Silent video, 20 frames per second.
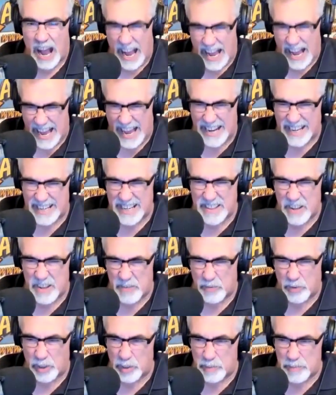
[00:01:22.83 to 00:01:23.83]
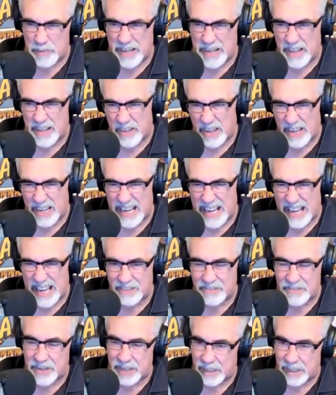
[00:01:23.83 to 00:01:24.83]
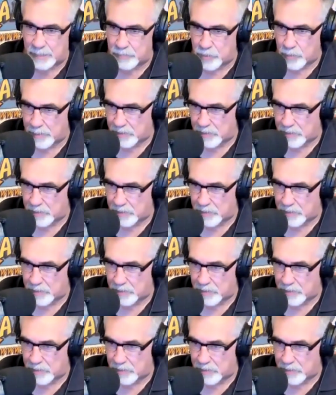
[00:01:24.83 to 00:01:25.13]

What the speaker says: I had it in there for a little bit, and I thought, it's taking up